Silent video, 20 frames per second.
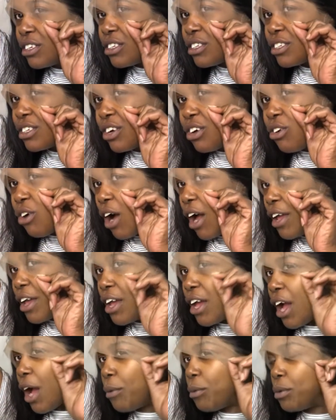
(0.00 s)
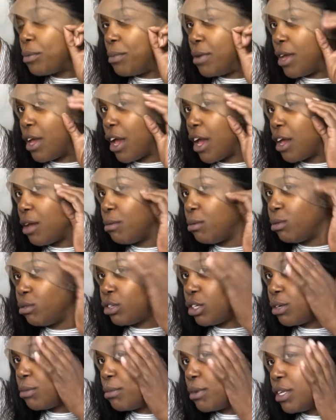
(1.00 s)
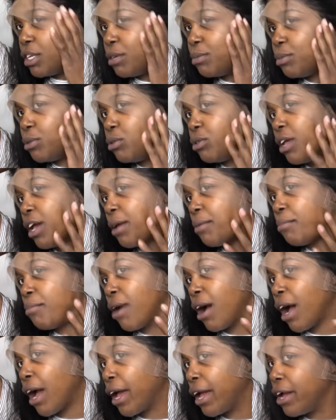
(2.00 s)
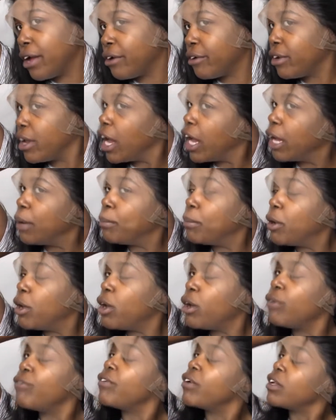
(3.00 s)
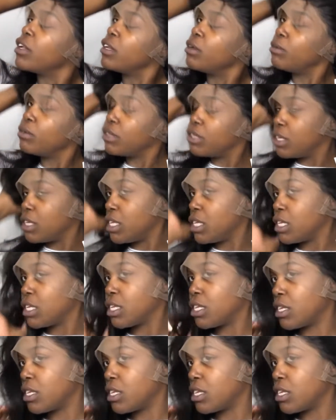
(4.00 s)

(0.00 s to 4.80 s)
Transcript: So yeah, I will be able to manipulate my hairline perfectly with this.